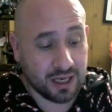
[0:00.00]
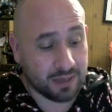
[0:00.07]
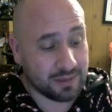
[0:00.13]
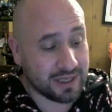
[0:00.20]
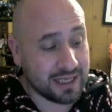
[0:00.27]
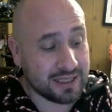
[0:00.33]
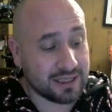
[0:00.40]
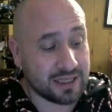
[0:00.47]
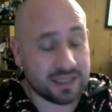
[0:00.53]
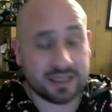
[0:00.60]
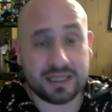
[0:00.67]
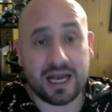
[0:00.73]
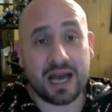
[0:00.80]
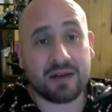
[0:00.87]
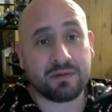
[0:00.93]
He does
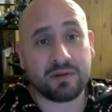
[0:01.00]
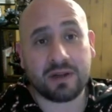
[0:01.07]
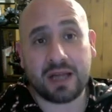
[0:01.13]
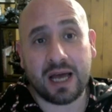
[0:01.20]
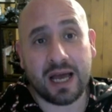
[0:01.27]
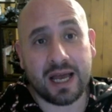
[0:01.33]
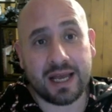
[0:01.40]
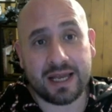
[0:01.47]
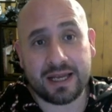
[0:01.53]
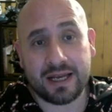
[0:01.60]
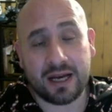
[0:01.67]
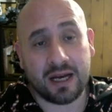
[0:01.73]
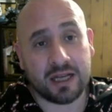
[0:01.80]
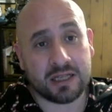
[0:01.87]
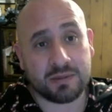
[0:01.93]
not rely
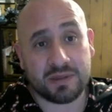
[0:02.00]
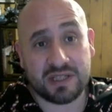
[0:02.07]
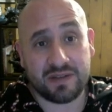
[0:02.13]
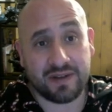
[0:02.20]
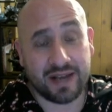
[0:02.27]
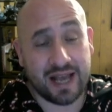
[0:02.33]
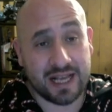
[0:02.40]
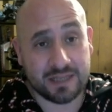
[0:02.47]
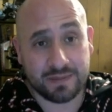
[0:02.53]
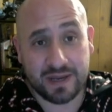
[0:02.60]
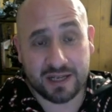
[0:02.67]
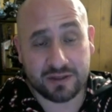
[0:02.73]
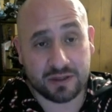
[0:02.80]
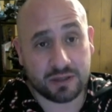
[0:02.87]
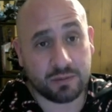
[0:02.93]
on specific
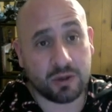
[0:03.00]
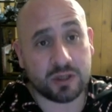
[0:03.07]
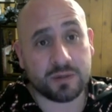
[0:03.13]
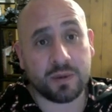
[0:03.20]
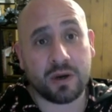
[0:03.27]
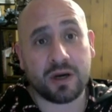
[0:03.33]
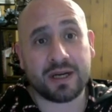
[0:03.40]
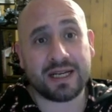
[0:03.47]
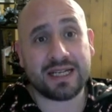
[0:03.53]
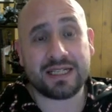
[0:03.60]
aspects for the most part.